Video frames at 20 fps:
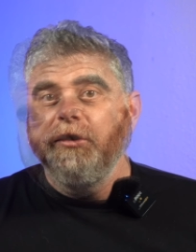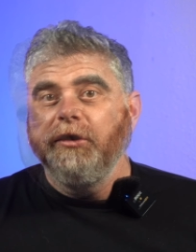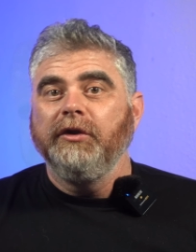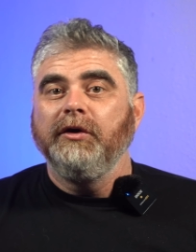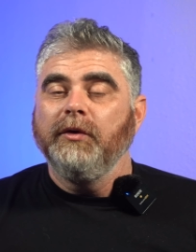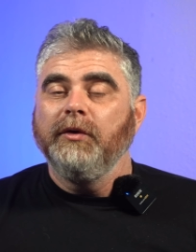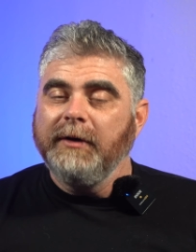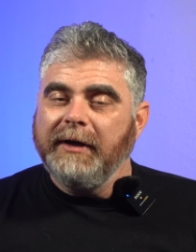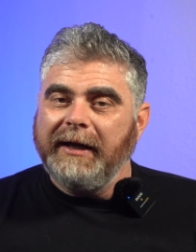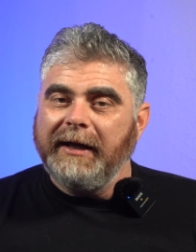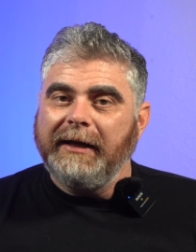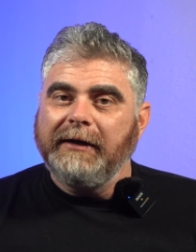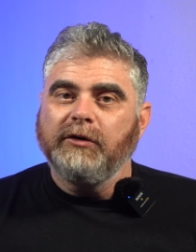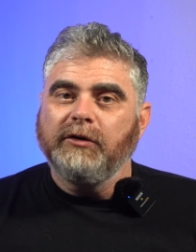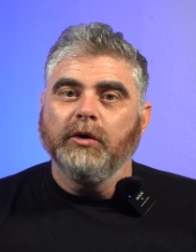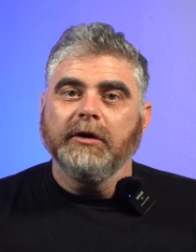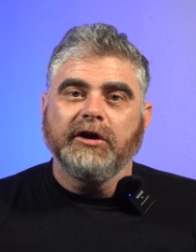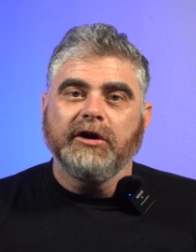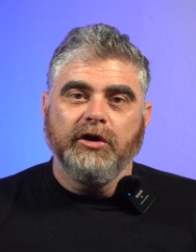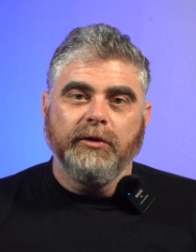you need
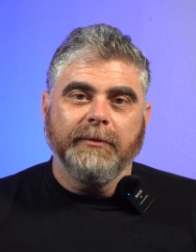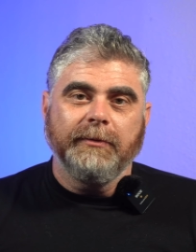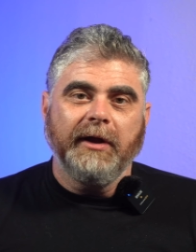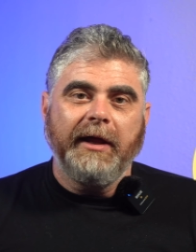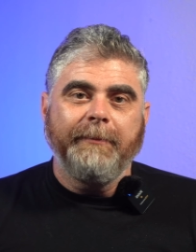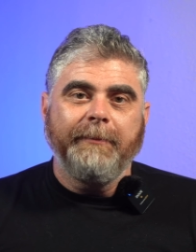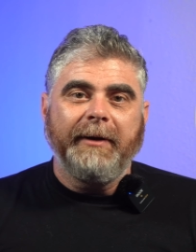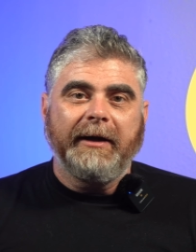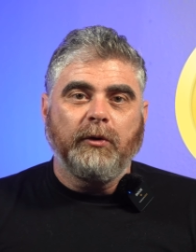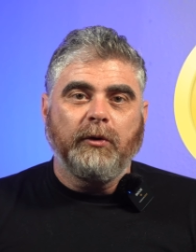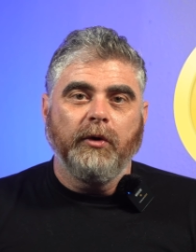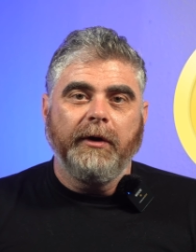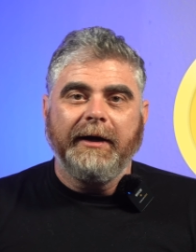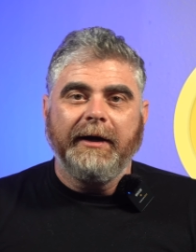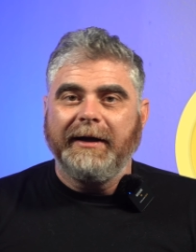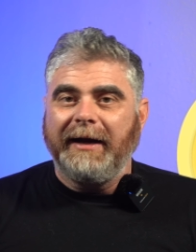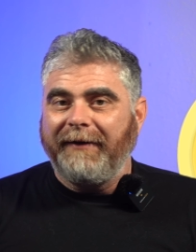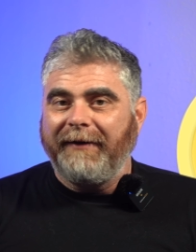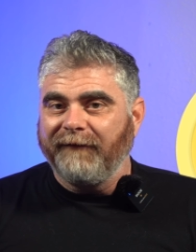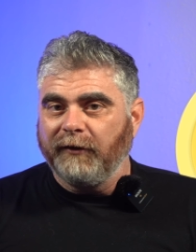to accumulate Bitcoin
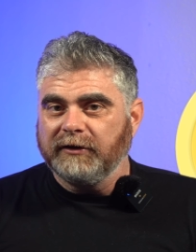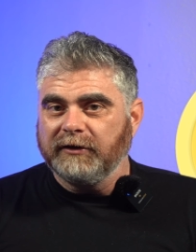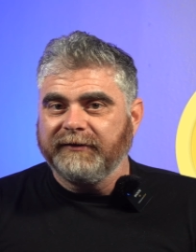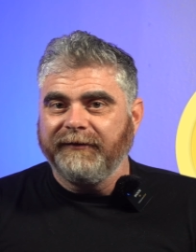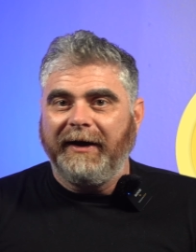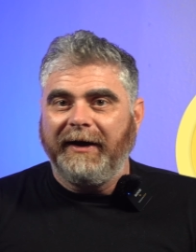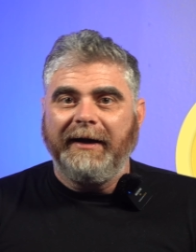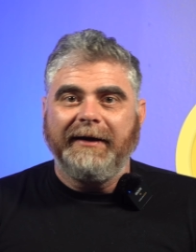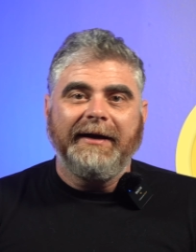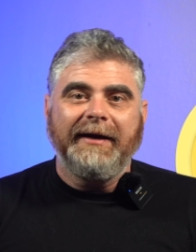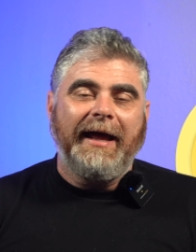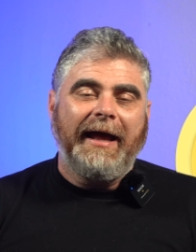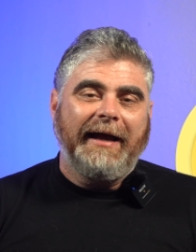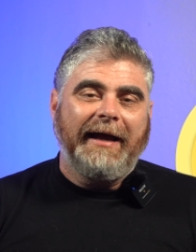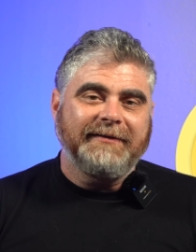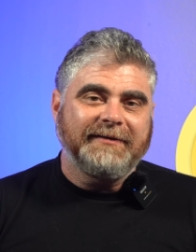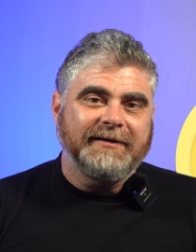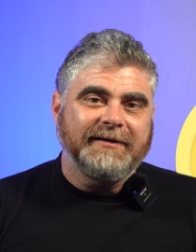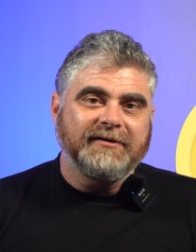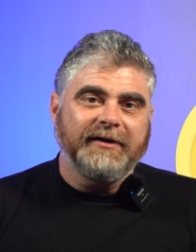and diversify into
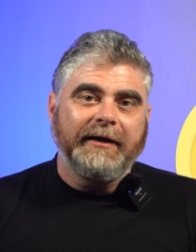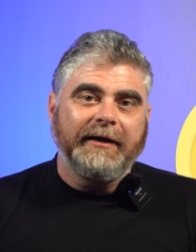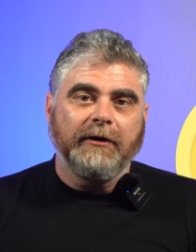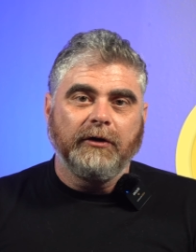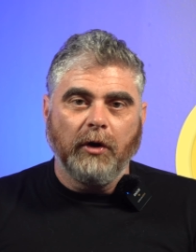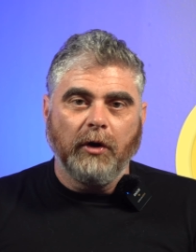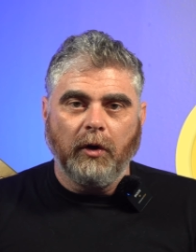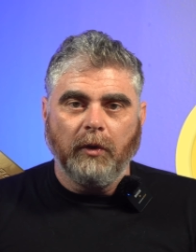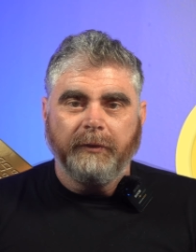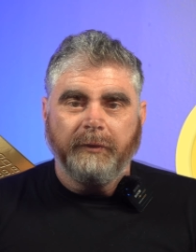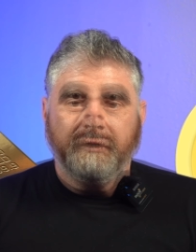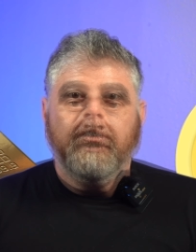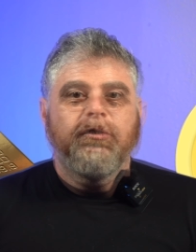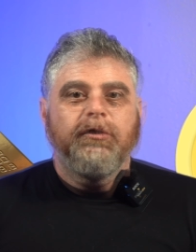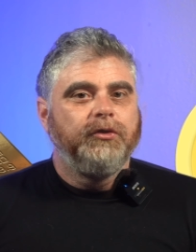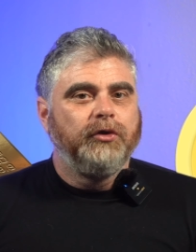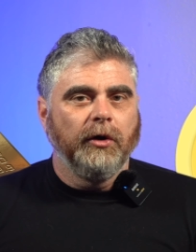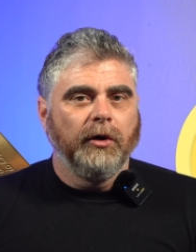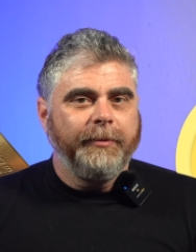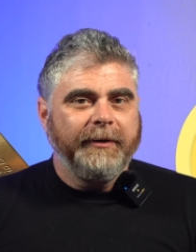assets like gold.
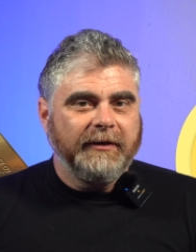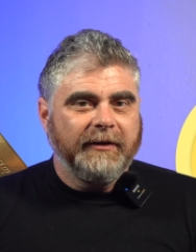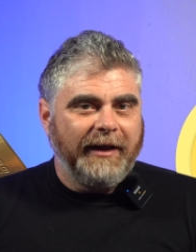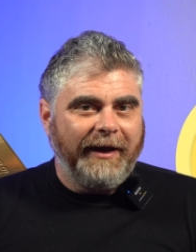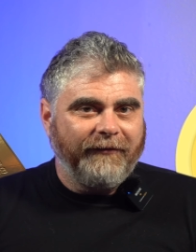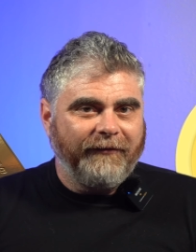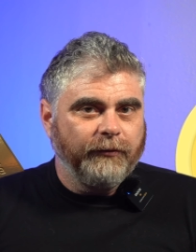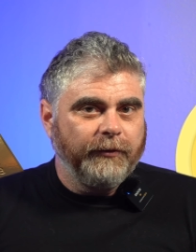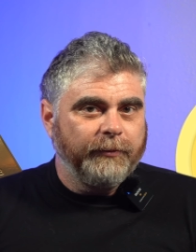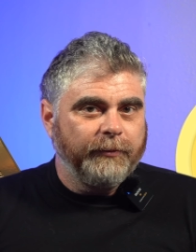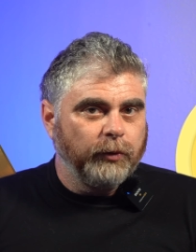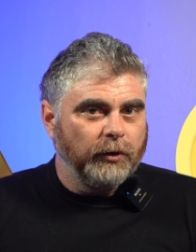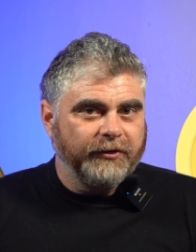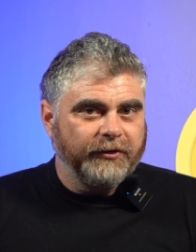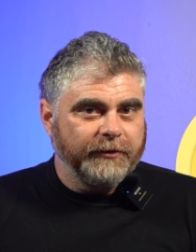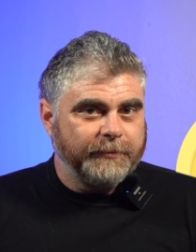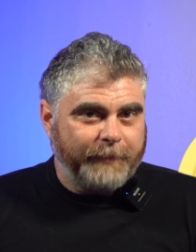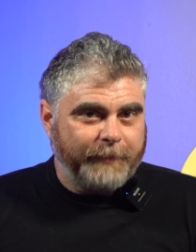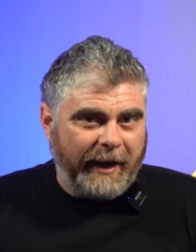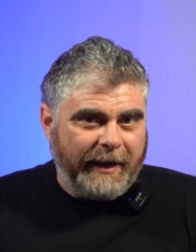Don't be left with
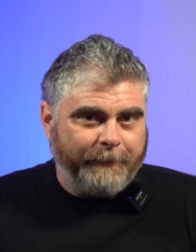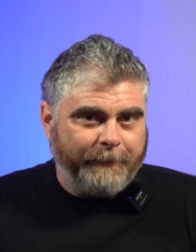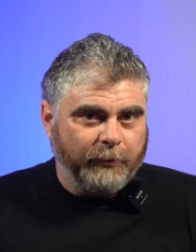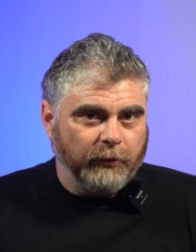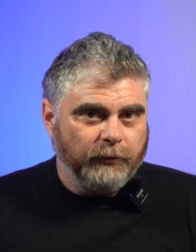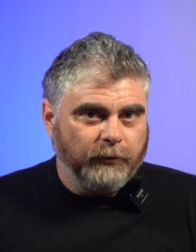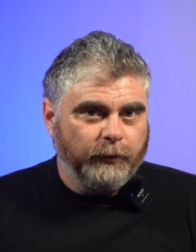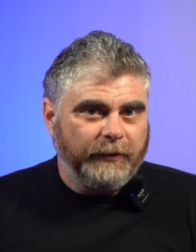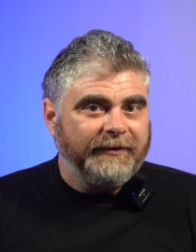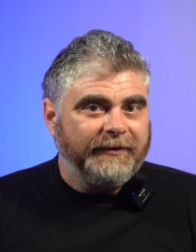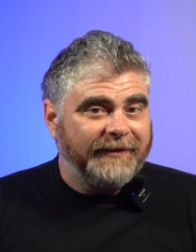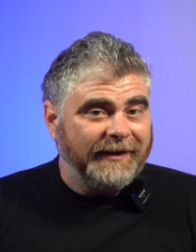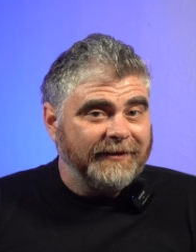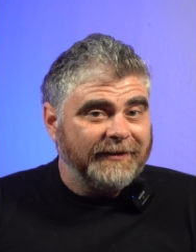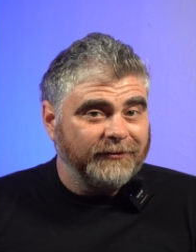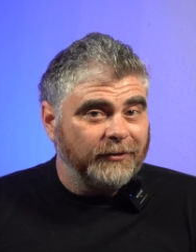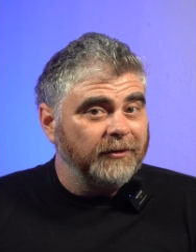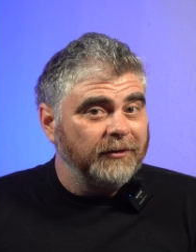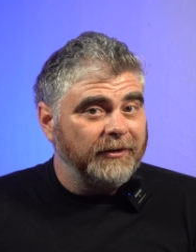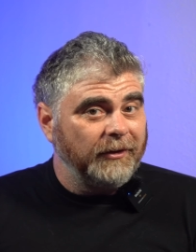worthless paper when
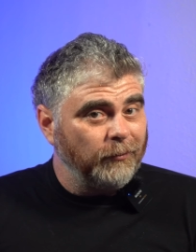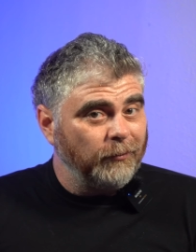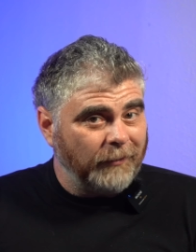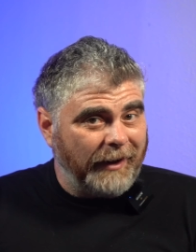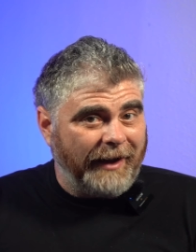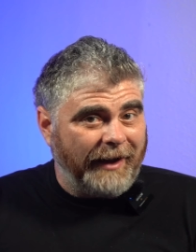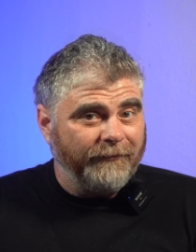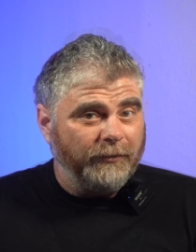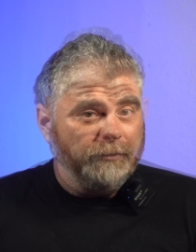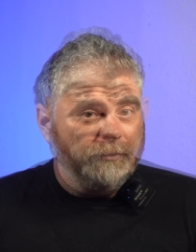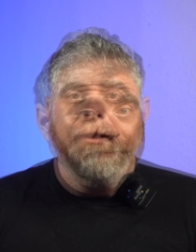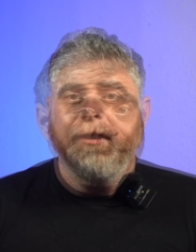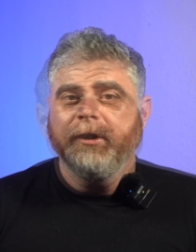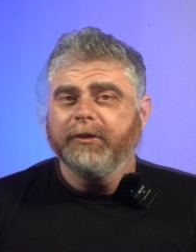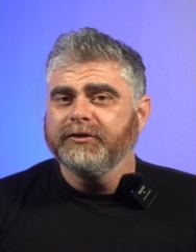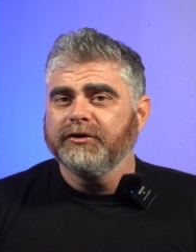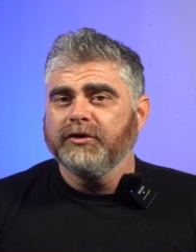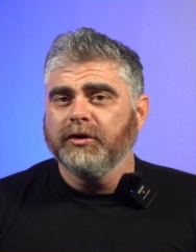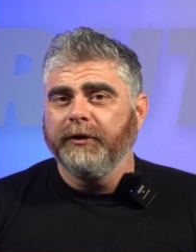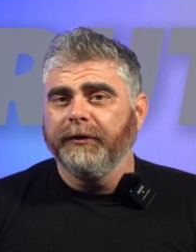things start to unravel.
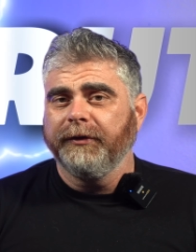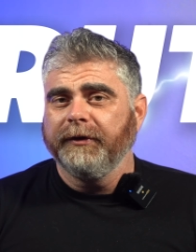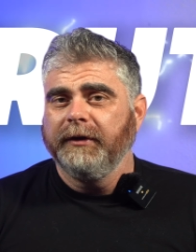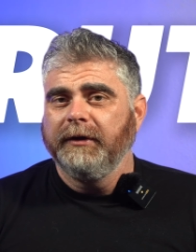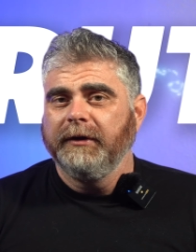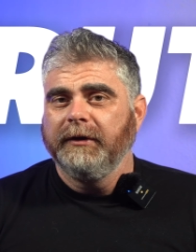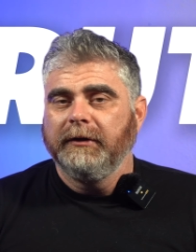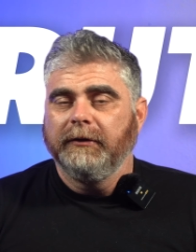Here's the truth.